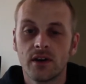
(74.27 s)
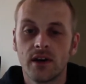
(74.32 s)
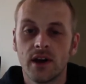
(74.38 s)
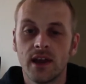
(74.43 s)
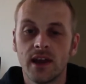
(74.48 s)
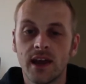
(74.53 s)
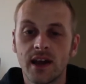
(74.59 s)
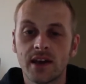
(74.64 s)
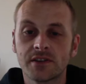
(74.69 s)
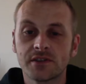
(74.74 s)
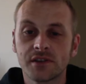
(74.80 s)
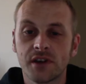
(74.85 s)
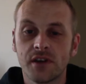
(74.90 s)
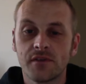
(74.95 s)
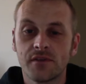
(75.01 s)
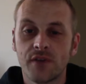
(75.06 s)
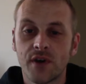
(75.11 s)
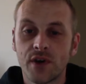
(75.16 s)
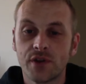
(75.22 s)

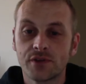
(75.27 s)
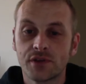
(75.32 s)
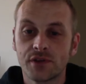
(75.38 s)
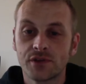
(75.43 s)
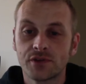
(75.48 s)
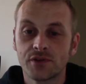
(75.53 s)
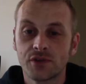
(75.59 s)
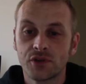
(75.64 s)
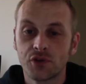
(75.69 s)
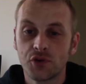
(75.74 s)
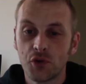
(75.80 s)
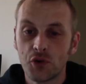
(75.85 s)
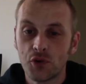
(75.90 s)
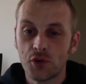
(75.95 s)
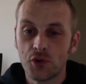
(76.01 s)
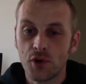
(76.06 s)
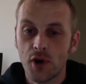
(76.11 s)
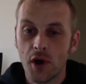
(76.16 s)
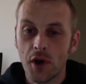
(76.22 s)
Alexa versus
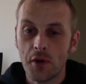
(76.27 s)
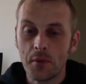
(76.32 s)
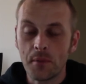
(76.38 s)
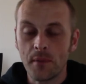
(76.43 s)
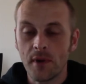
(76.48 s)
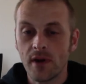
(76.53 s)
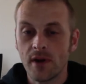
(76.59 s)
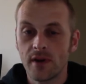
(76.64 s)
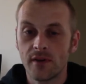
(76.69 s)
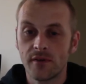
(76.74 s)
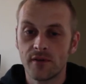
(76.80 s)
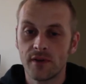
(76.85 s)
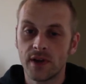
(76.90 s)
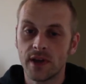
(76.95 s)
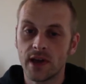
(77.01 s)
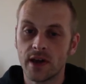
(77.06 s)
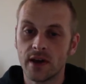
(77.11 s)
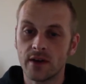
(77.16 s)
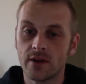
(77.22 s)
Google Home
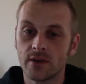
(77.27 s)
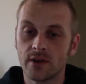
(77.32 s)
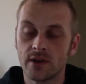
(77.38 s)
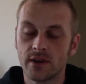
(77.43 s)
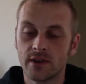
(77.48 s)
video.